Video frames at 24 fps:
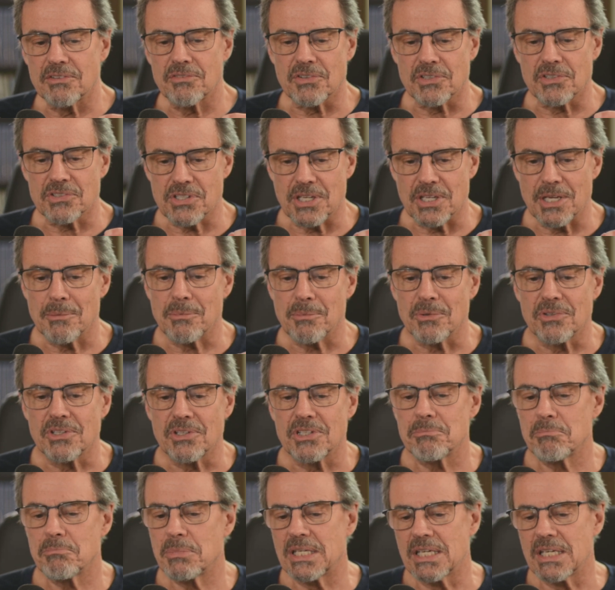for example,
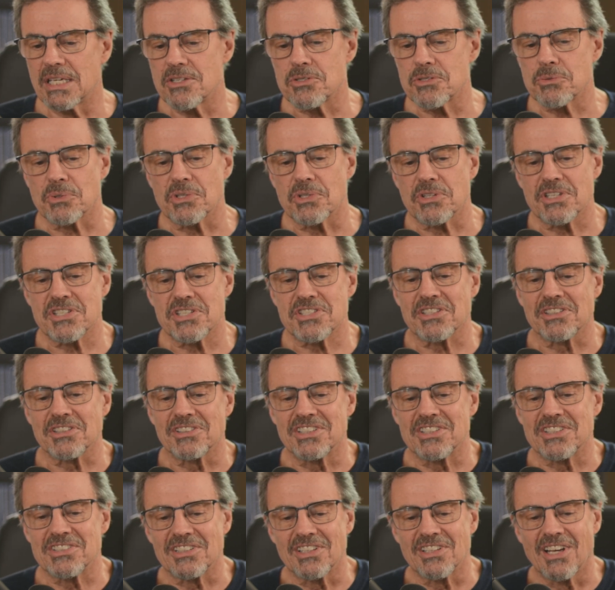that begins with this
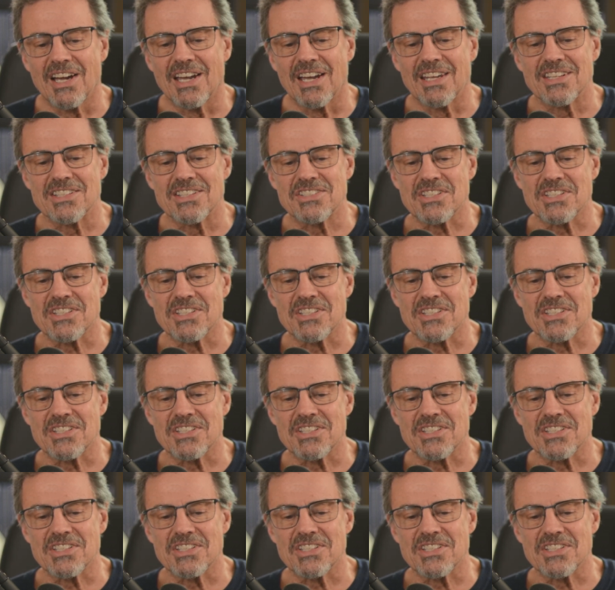line,